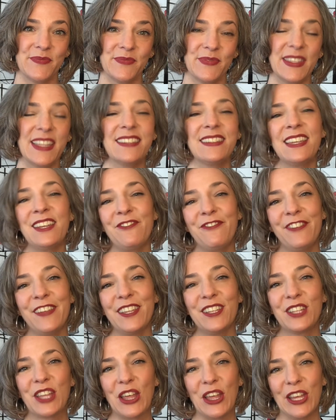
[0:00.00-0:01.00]
Doesn't it
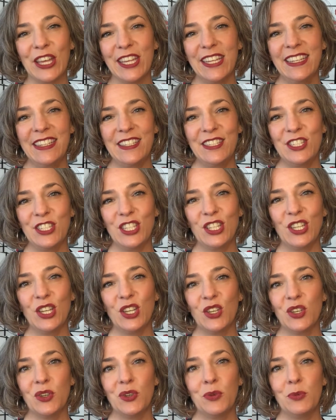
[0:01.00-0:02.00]
feel good
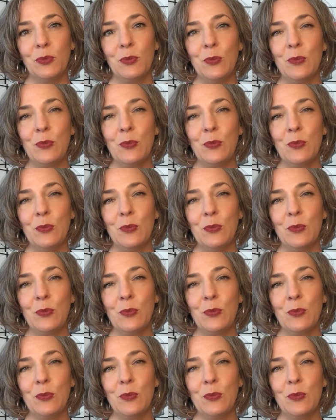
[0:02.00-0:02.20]
to